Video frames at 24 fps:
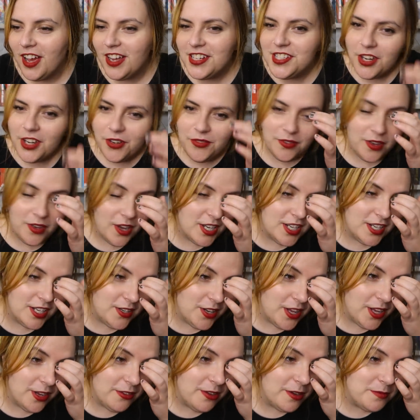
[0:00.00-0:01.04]
don't
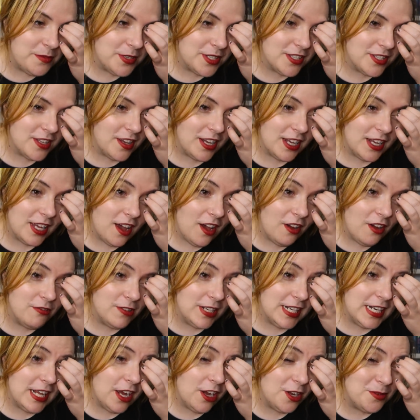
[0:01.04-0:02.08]
know. I'm just like, I
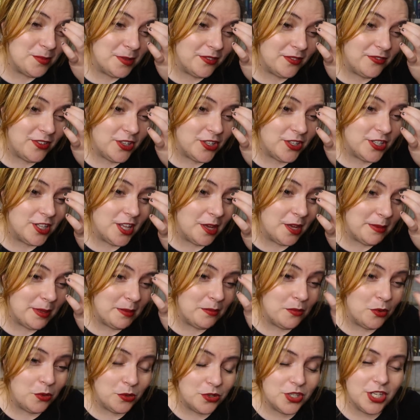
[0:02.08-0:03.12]
really hope in the future there'll be
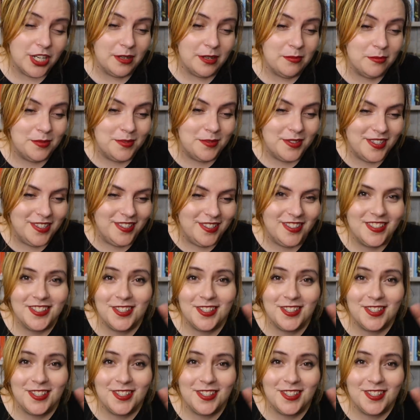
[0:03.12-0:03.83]
more gyms